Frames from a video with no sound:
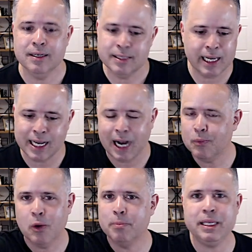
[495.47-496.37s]
then
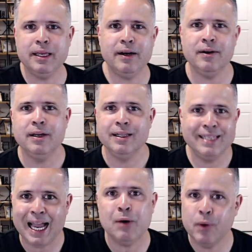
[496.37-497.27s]
God won't be there
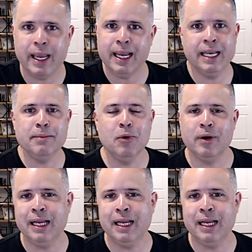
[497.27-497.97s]
that way anymore.